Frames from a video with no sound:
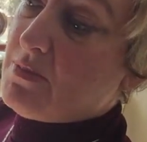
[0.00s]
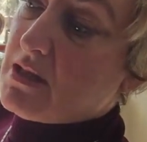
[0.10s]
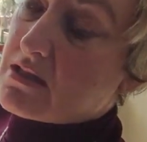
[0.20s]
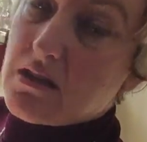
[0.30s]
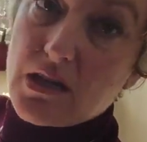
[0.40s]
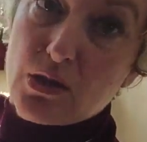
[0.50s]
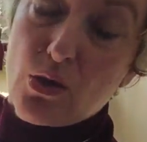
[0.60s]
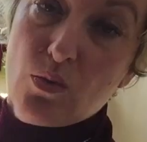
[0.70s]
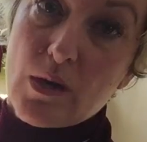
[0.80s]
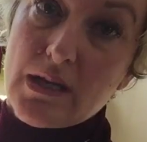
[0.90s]
bits like
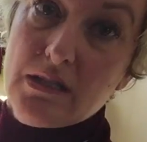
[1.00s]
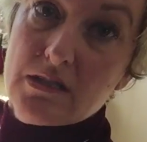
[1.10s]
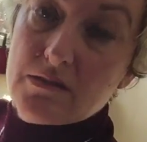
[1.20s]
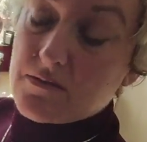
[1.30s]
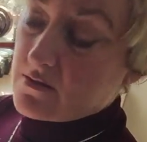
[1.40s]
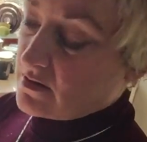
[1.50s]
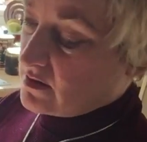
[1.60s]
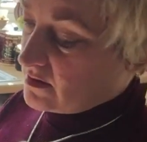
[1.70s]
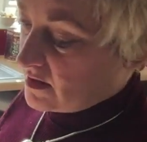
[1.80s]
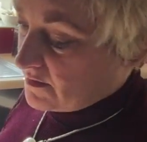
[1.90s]
long ways.
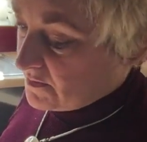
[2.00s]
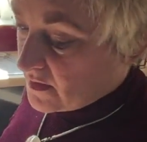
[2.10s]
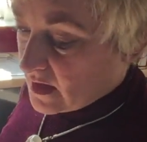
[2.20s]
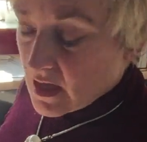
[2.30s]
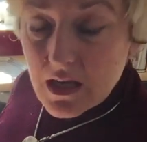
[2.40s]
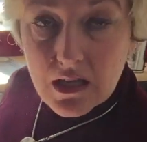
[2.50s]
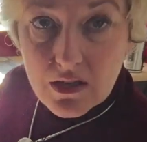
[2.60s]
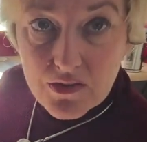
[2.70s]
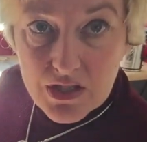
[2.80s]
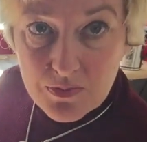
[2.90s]

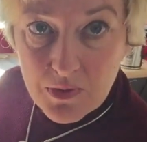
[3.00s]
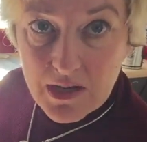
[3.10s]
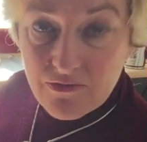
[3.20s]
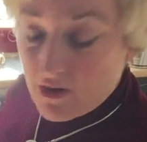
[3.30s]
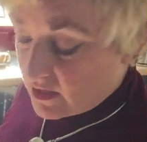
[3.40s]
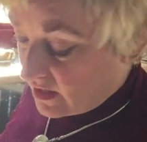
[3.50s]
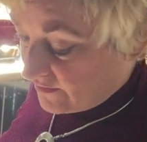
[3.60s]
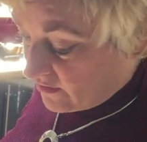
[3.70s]
Spray fry like a